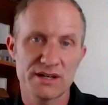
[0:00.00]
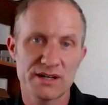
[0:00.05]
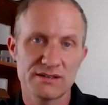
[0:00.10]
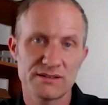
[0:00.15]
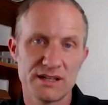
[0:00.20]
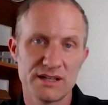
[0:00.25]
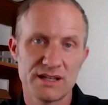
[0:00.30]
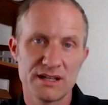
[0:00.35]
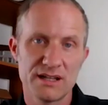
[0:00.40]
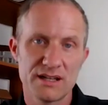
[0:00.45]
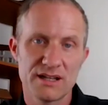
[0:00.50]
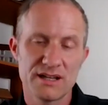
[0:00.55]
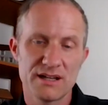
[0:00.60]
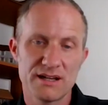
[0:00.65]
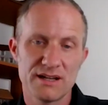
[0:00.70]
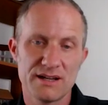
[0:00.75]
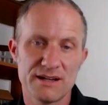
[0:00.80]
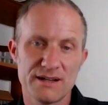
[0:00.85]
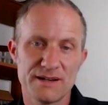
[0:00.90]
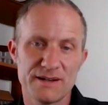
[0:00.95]
well.
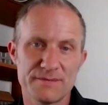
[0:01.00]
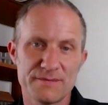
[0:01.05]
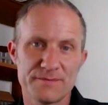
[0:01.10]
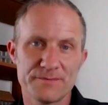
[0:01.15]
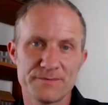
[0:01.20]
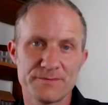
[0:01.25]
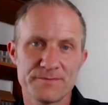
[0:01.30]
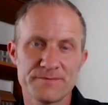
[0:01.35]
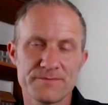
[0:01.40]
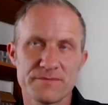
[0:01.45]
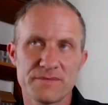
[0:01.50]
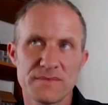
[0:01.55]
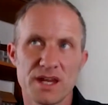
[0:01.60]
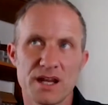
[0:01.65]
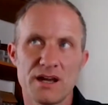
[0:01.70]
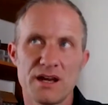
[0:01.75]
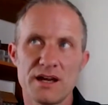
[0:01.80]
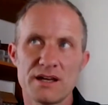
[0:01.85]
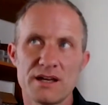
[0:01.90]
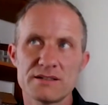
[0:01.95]

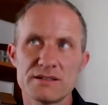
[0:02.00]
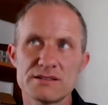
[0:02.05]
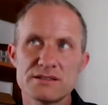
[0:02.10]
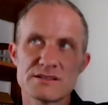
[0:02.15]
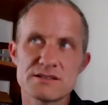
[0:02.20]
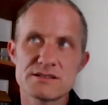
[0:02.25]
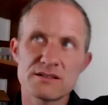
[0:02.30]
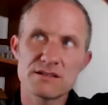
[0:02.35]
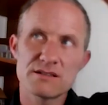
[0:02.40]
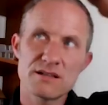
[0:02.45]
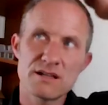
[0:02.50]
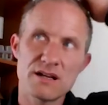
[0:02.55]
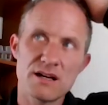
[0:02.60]
And